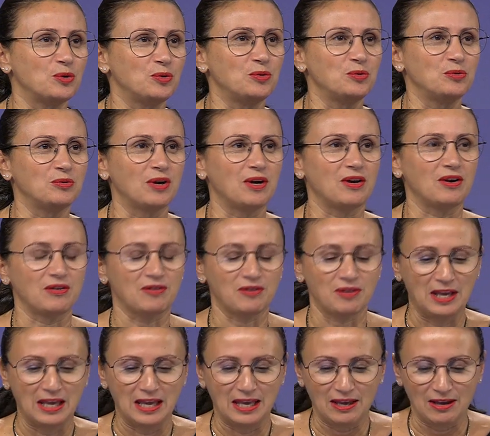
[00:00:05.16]
who uh,
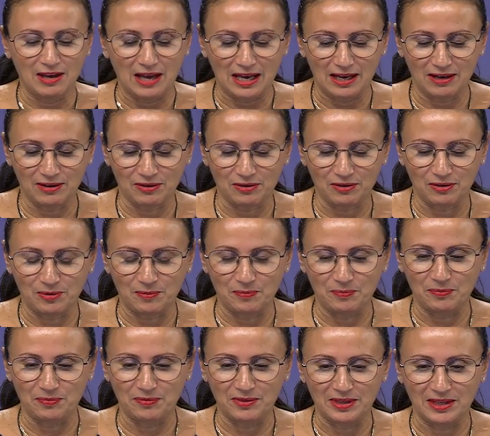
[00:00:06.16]

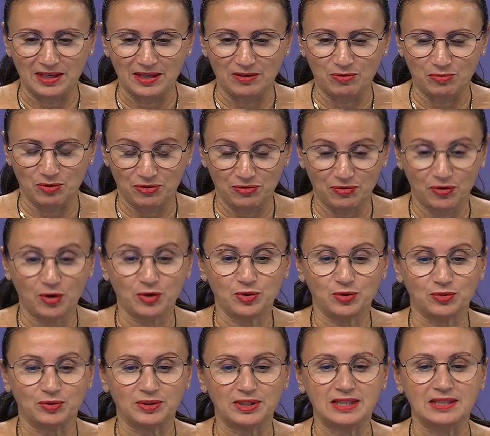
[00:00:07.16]
um,
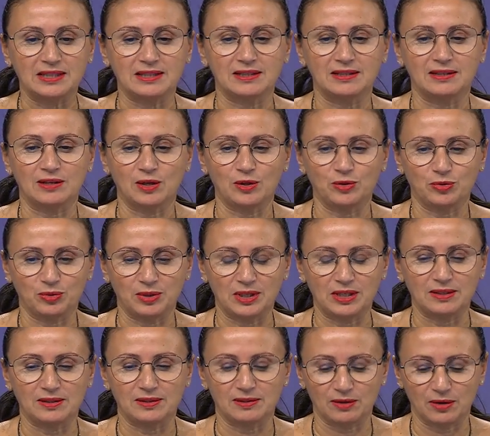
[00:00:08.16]
referred to this uh, to
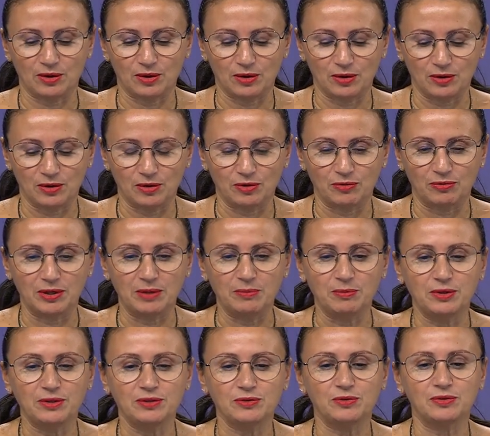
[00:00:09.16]
this uh,
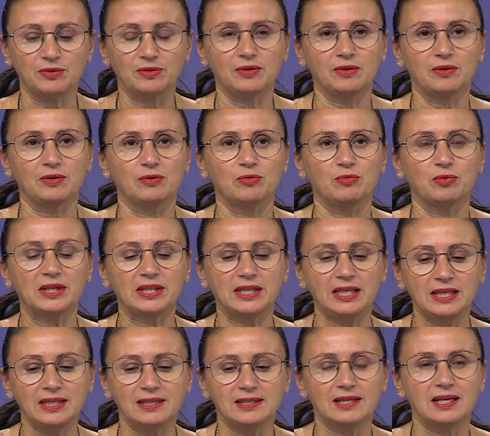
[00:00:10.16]
agreement uh, what
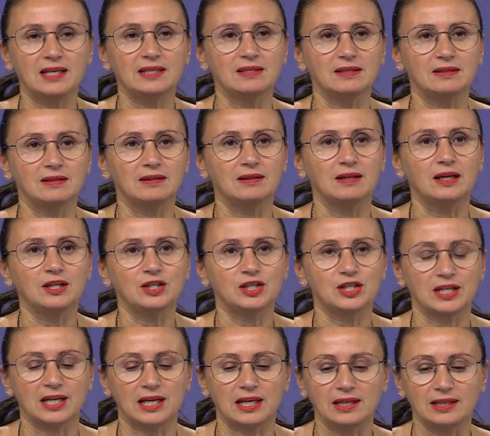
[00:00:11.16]
he says in a
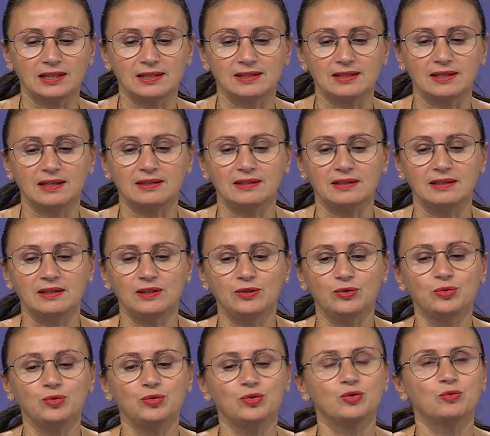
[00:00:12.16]
nutshell is that the
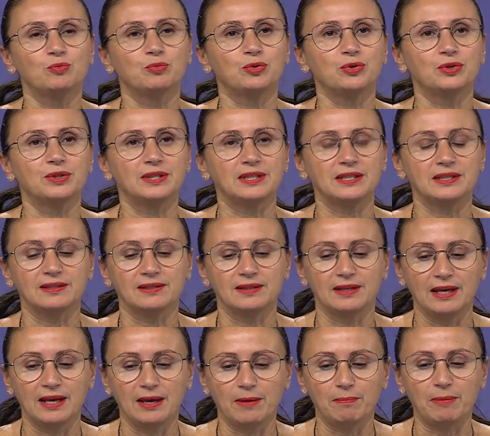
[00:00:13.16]
EU supported
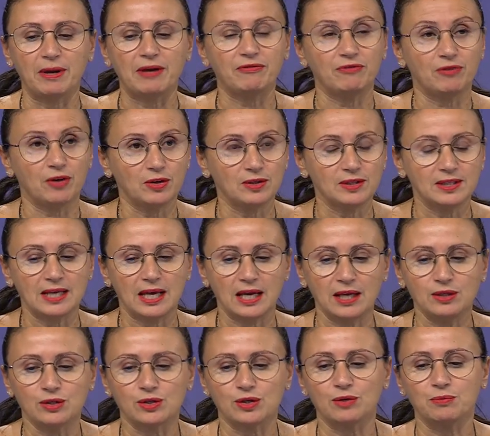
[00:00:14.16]
by France
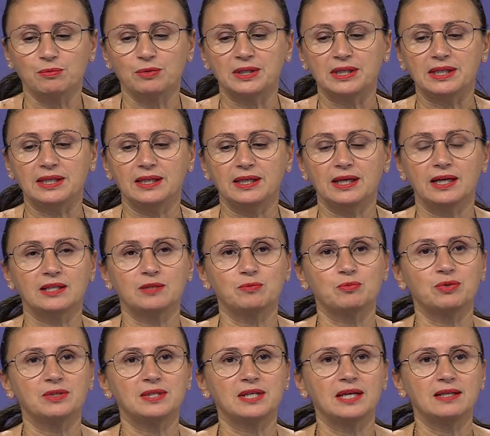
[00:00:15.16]
and Germany has
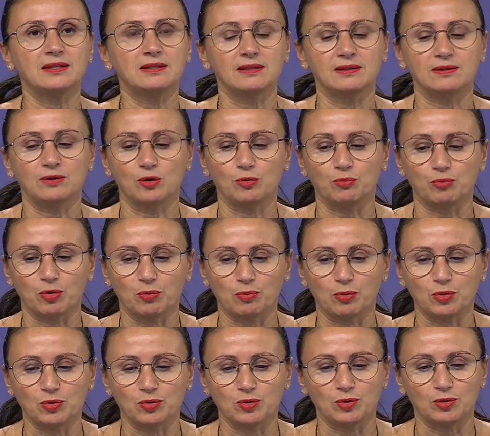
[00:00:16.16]
presented a
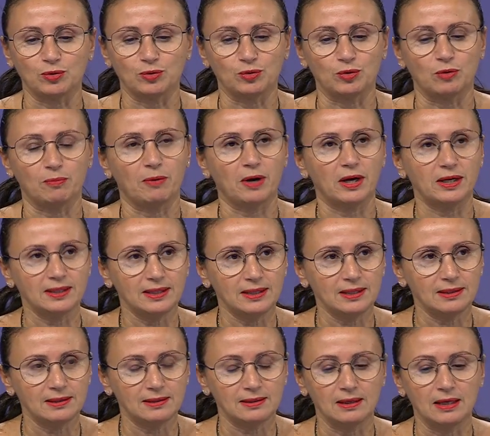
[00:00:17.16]
proposal to the
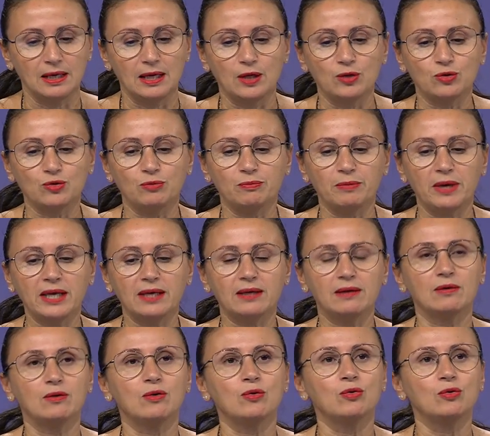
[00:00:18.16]
parties to
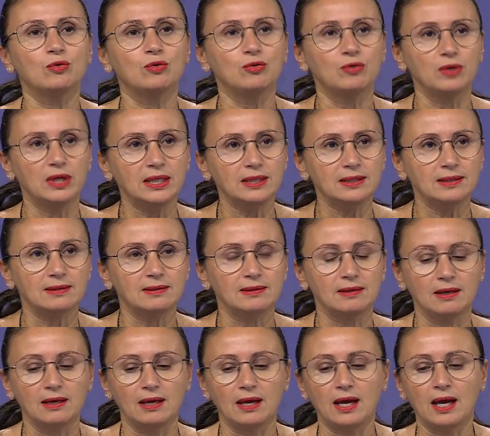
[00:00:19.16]
make concrete
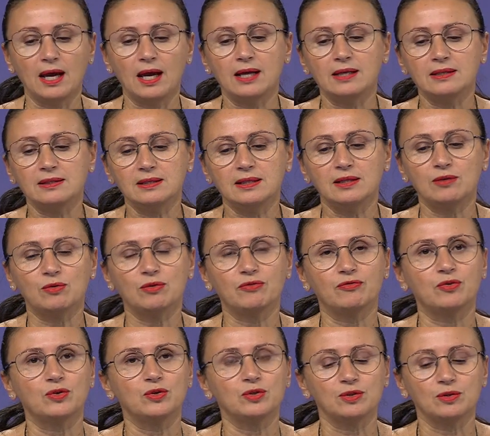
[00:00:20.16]
and
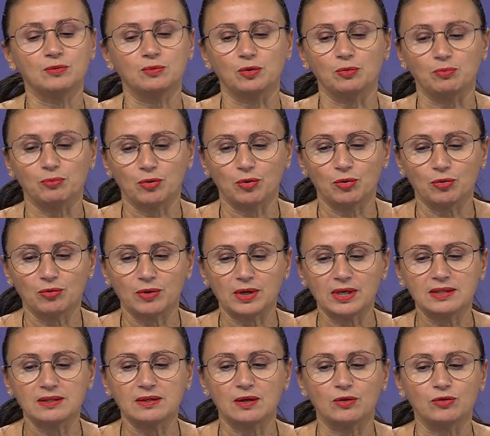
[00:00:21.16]
irreversible
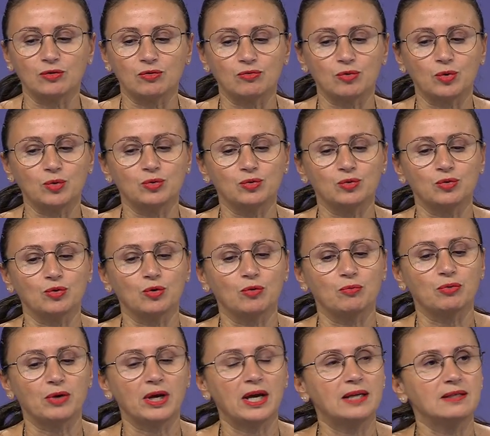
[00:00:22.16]
progress on the road to
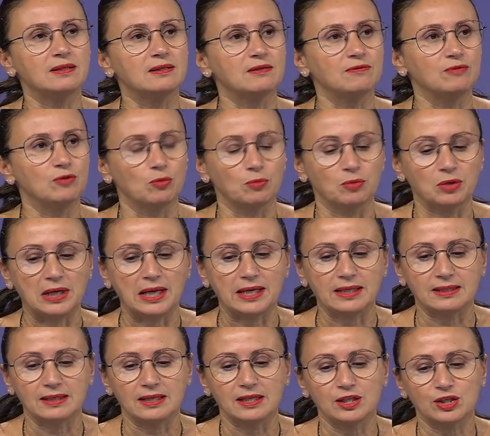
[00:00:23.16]
comprehensive
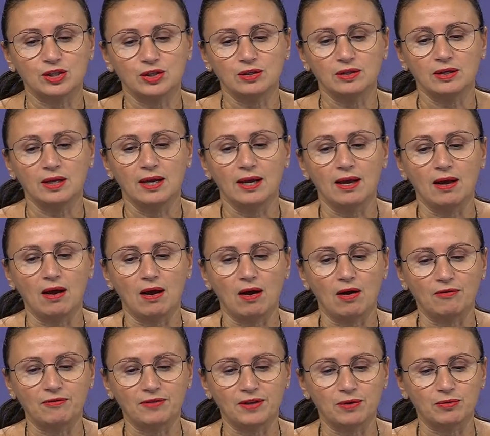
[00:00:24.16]
normalization
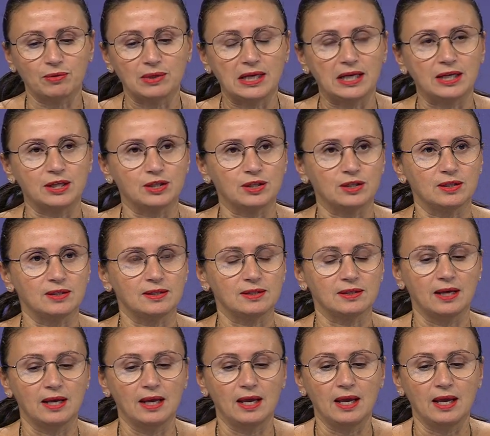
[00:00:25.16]
of their relations.